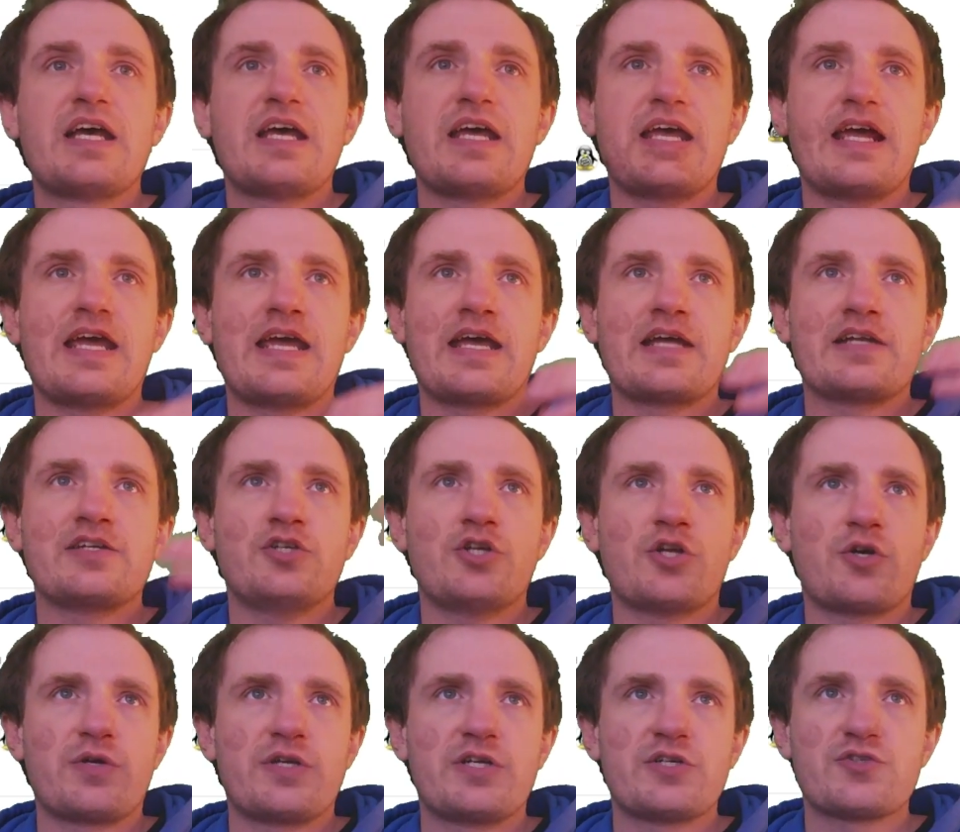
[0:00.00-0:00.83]
And, you
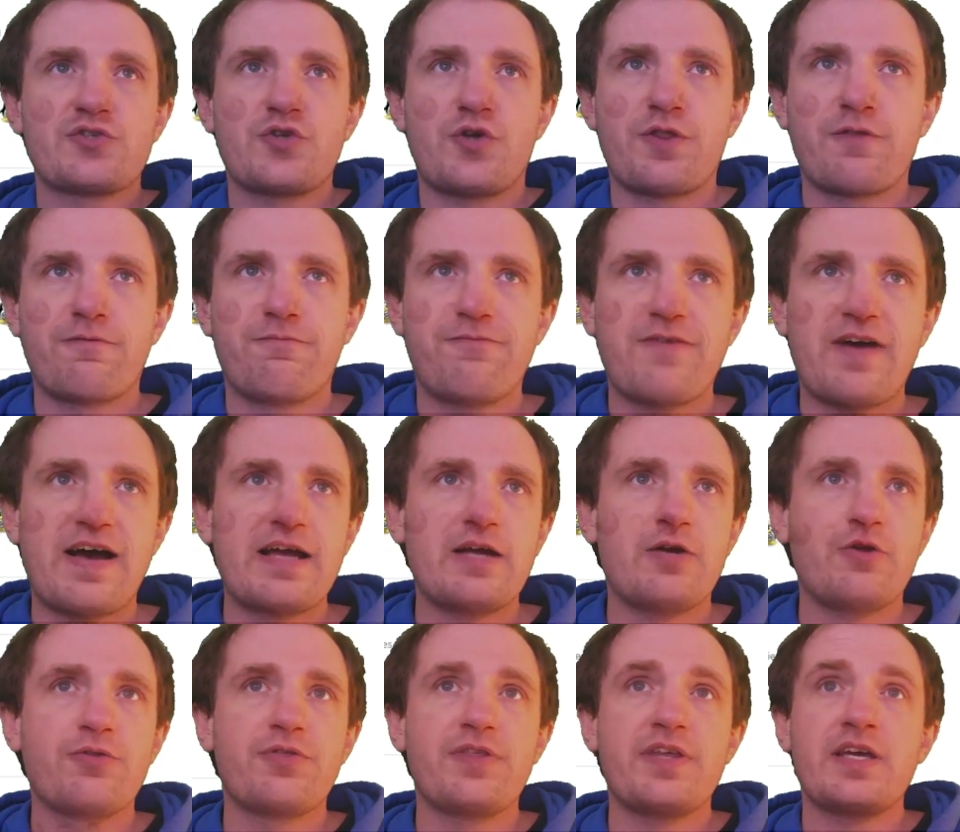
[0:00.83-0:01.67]
know, here's all the
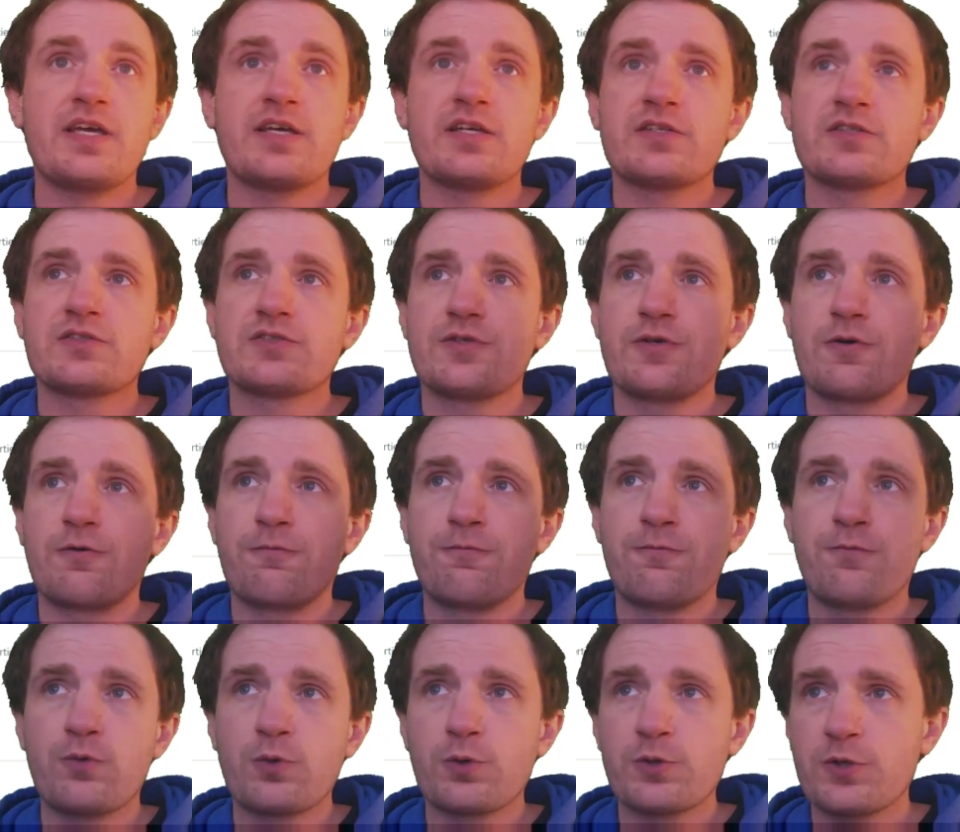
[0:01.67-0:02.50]
file thing. So
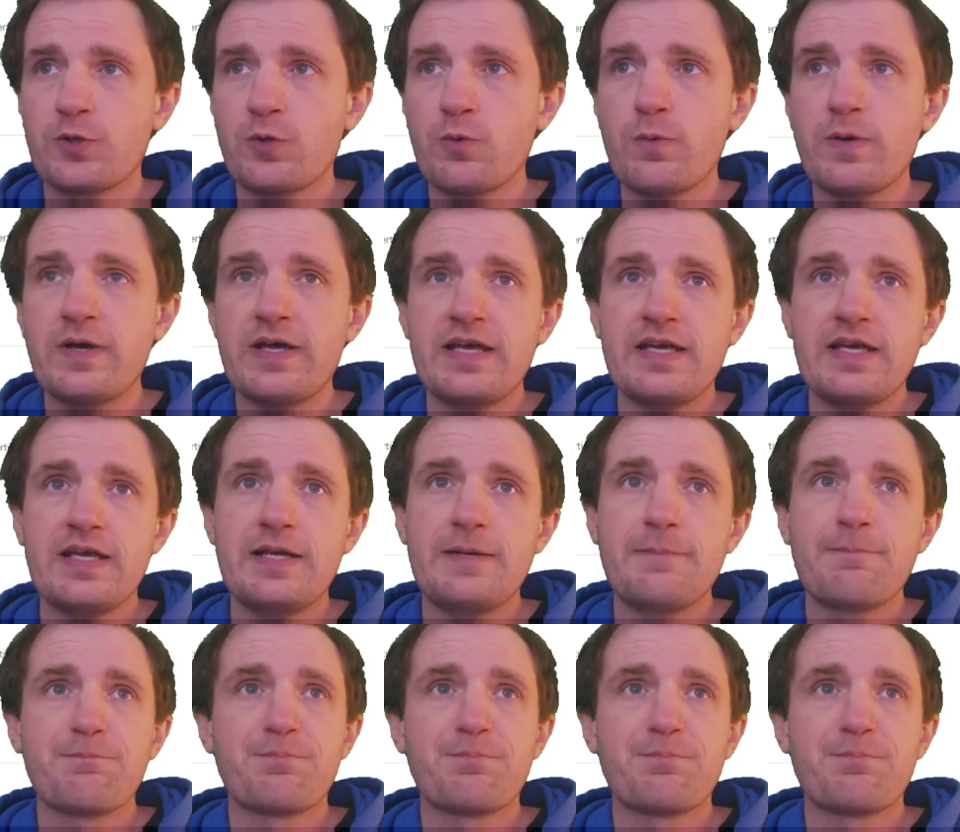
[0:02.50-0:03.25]
fork away.